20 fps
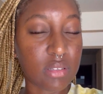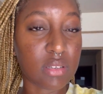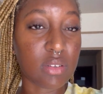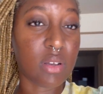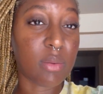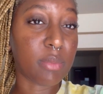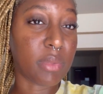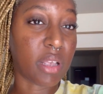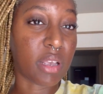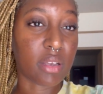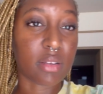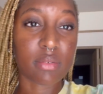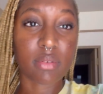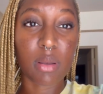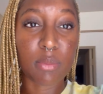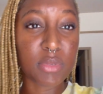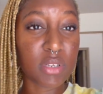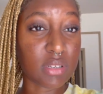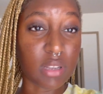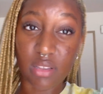So I'm like,
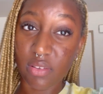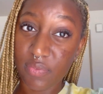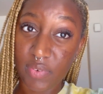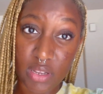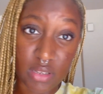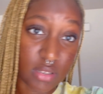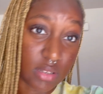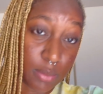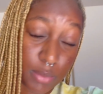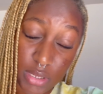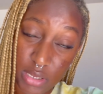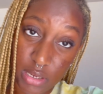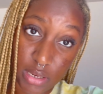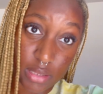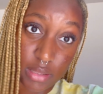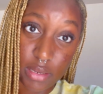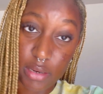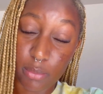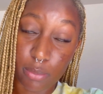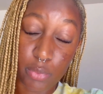I'm just have to find something to eat
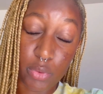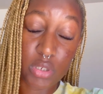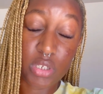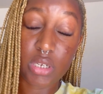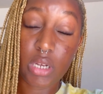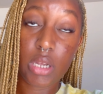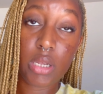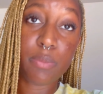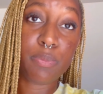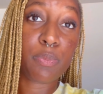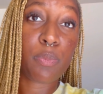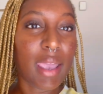at the airport, y'all.